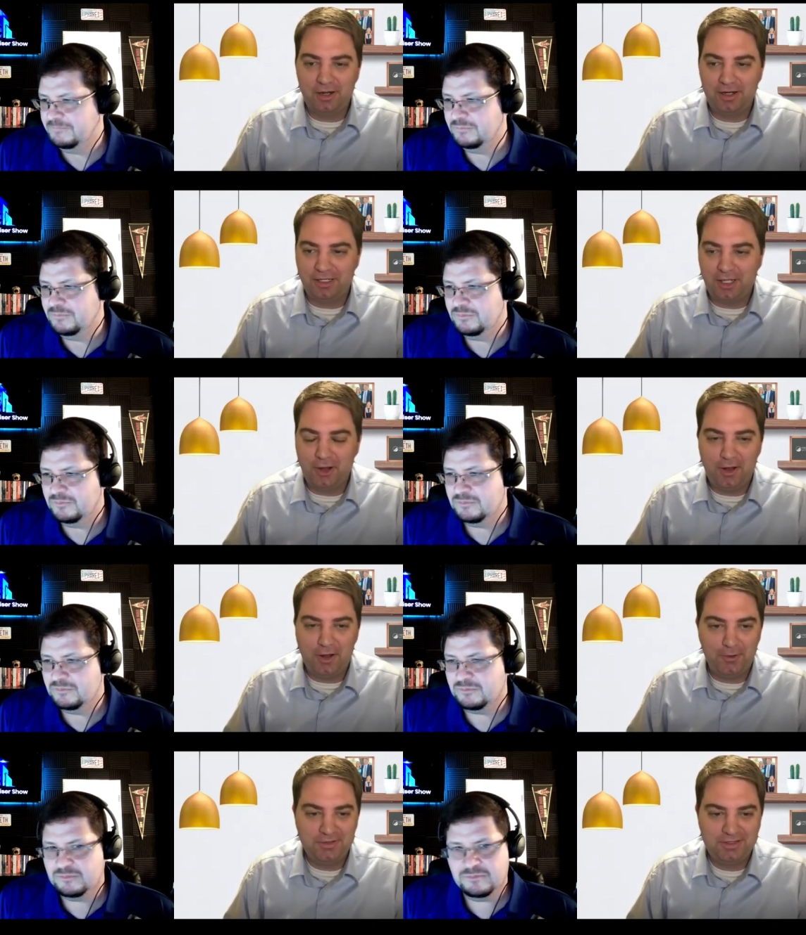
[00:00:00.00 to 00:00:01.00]
Speaker 1: on a
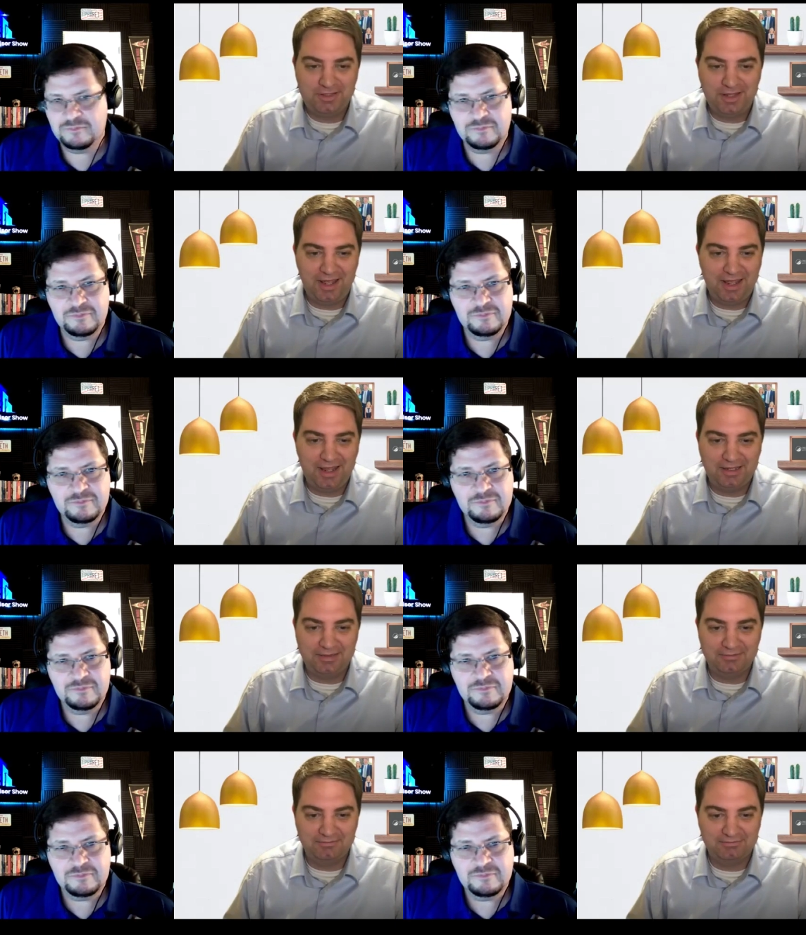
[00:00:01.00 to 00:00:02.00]
co-host
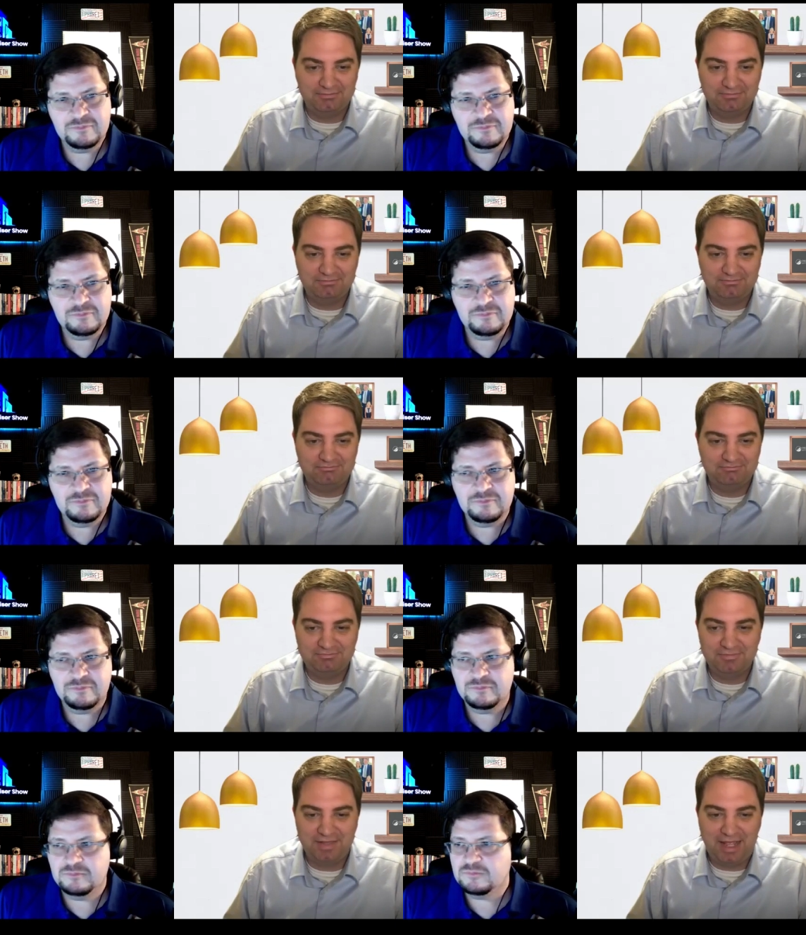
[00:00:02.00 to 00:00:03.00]
and
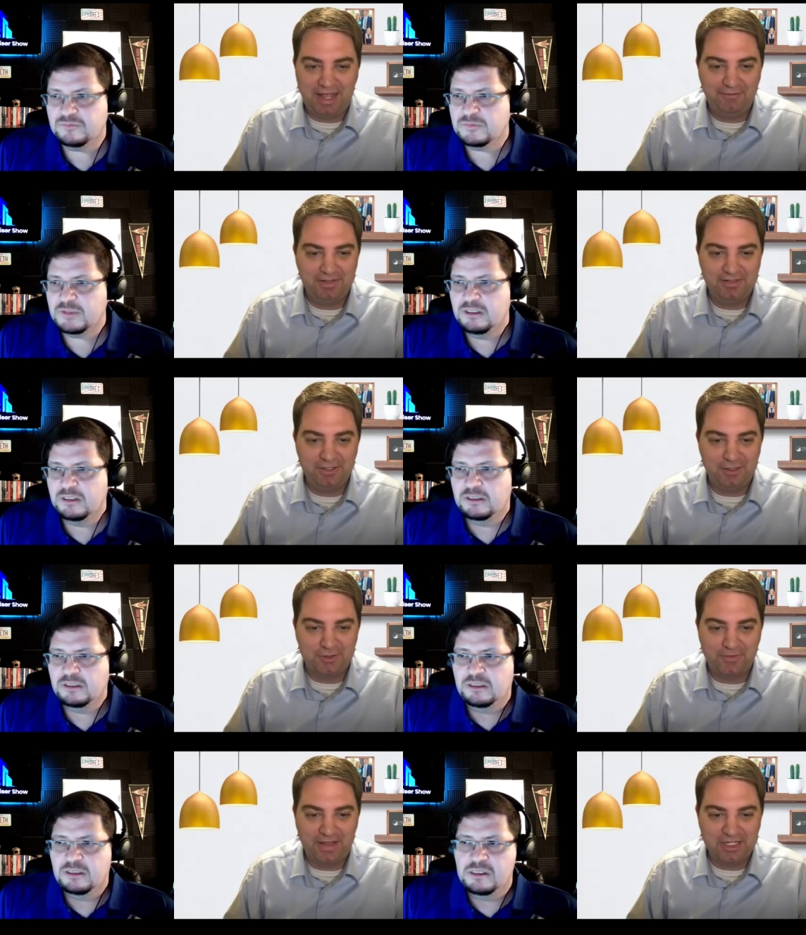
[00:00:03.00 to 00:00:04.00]
having you
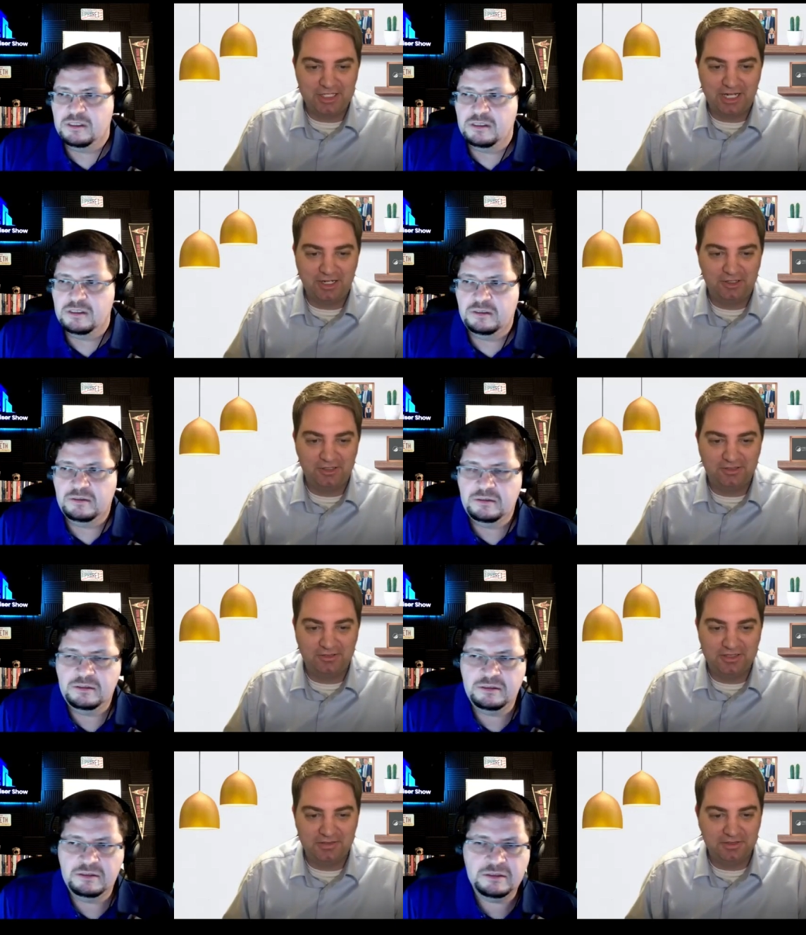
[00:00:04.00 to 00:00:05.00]
know sort of that
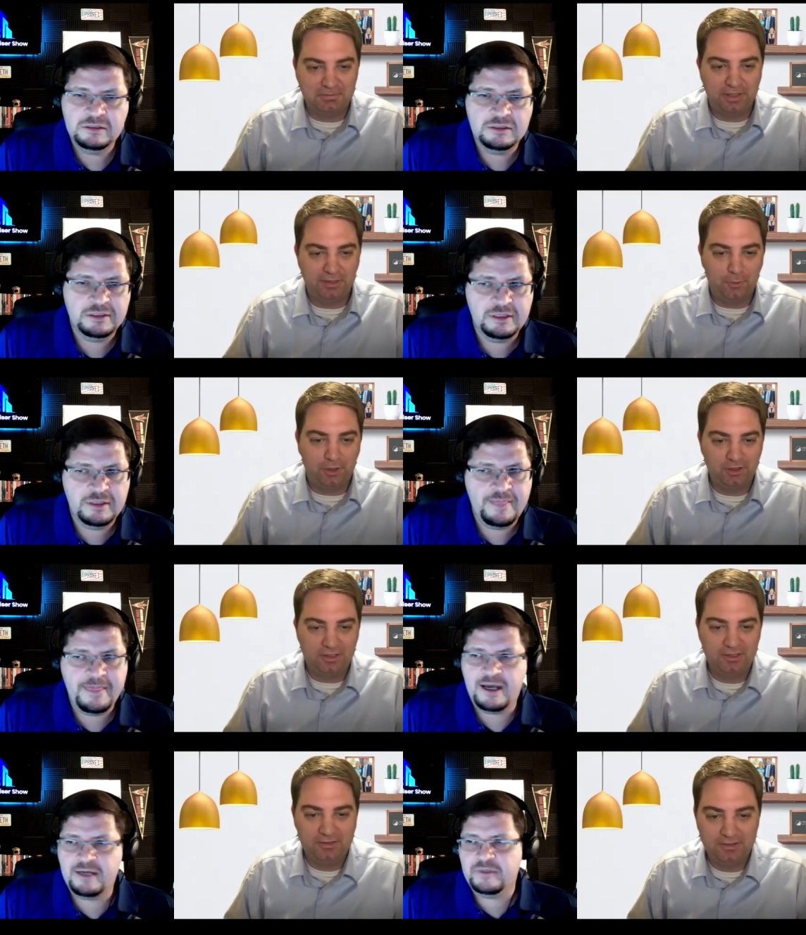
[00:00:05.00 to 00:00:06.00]
shared split work?
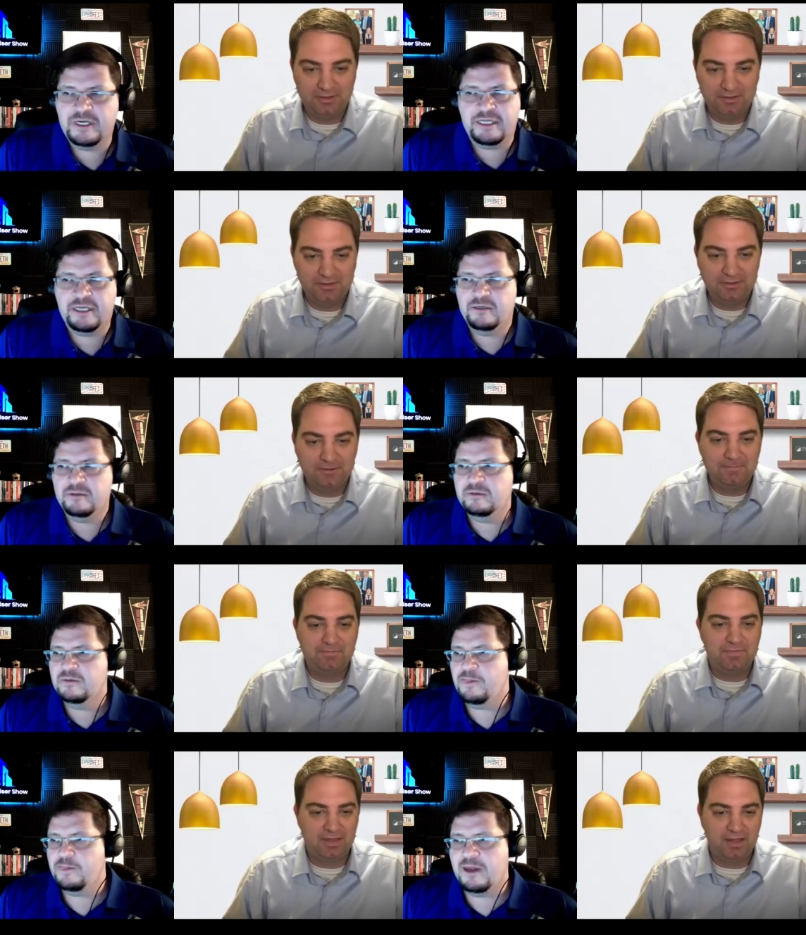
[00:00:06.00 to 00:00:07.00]
Not
Speaker 2: right now.
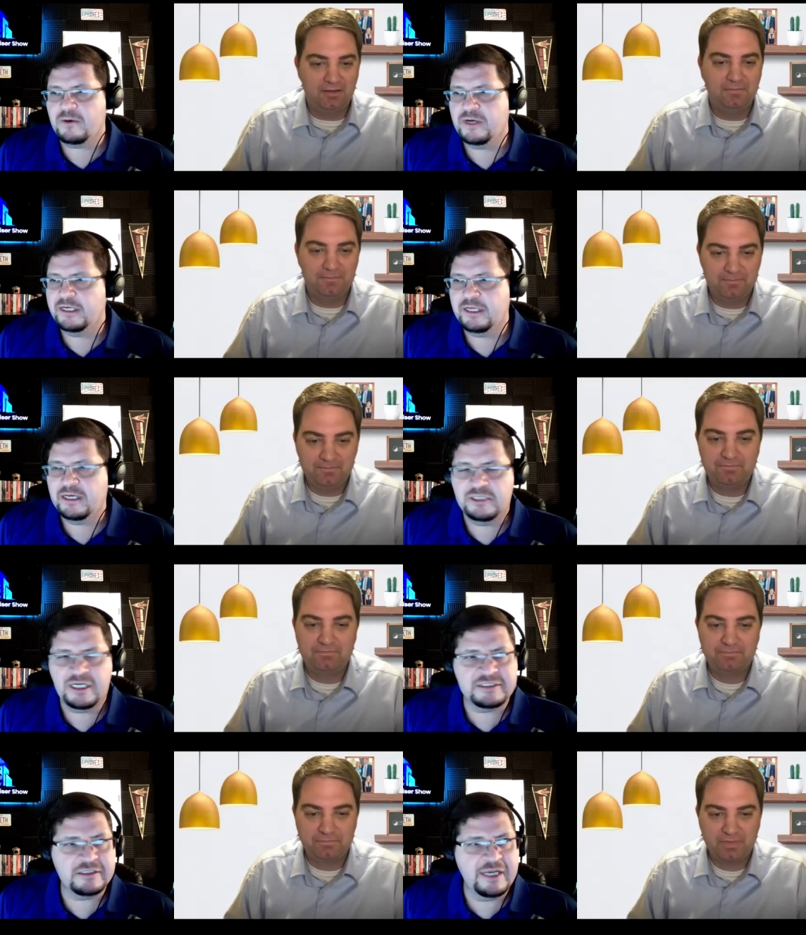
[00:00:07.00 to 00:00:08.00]
Not right now.
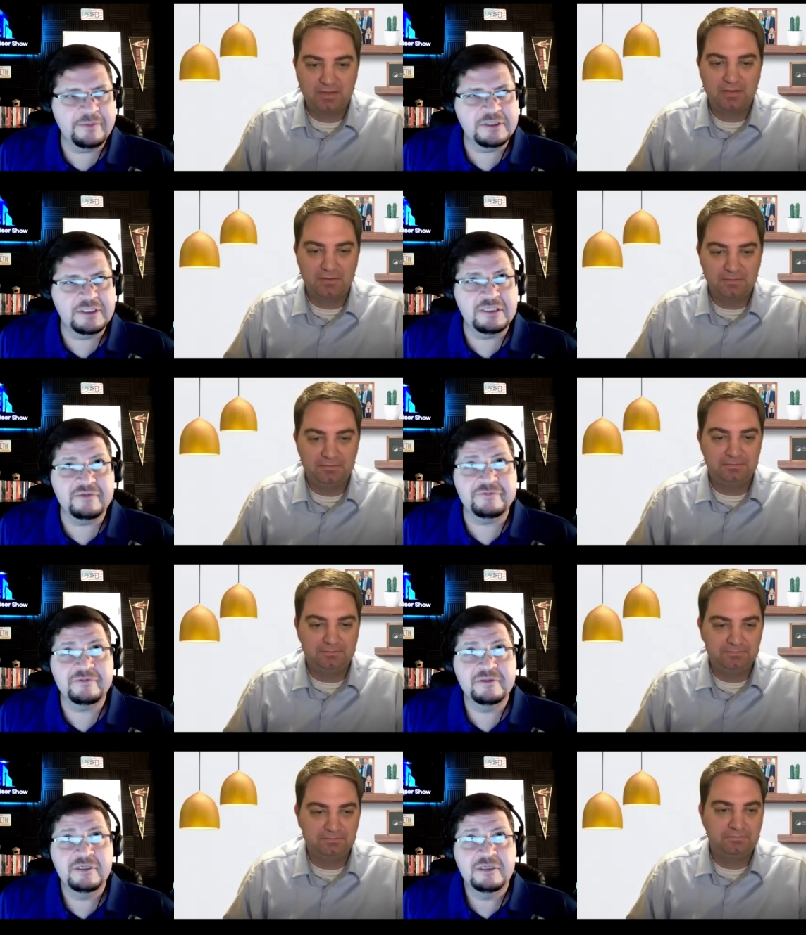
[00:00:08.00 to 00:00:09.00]
Not till I believe
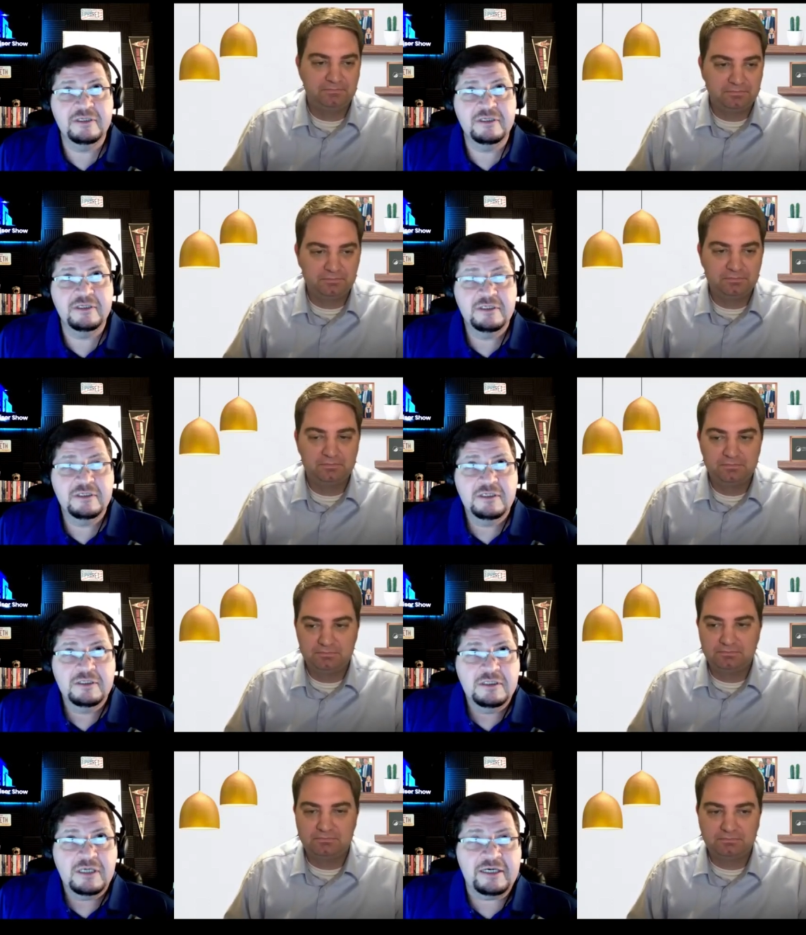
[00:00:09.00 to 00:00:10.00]

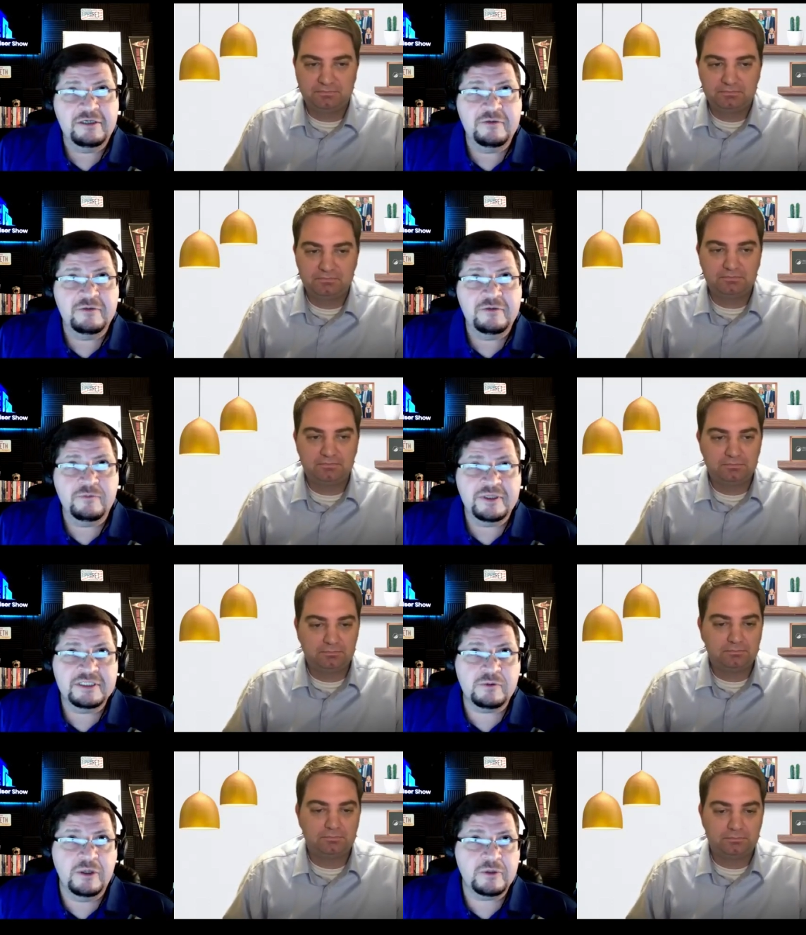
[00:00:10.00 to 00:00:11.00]
I don't know where this
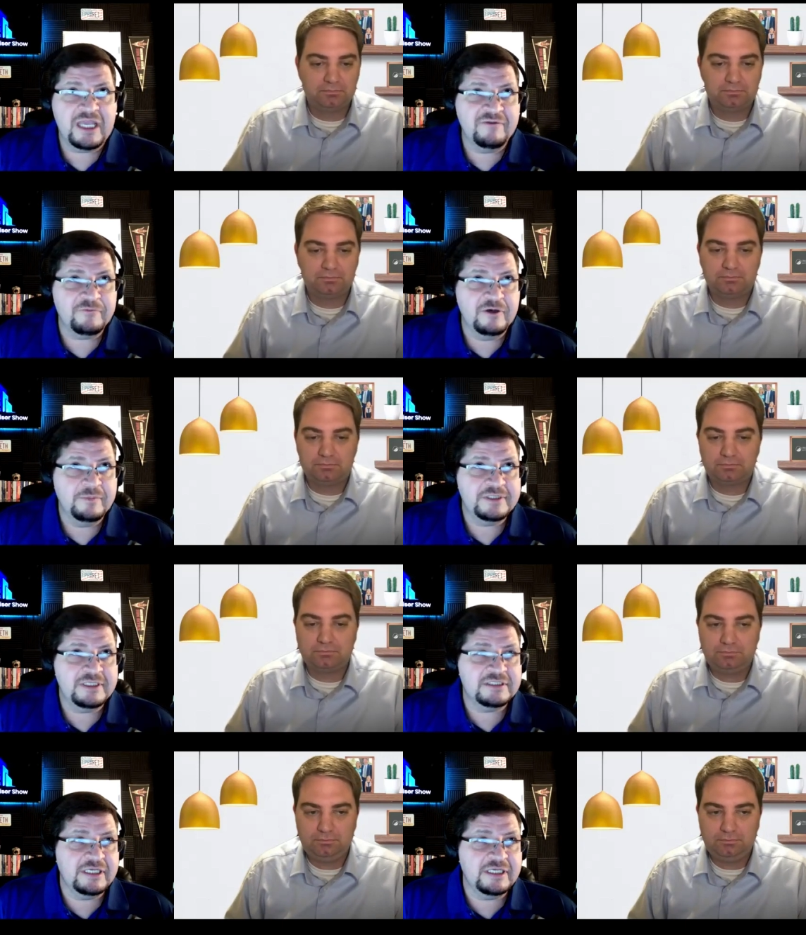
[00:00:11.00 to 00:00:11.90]
quote came from, but they said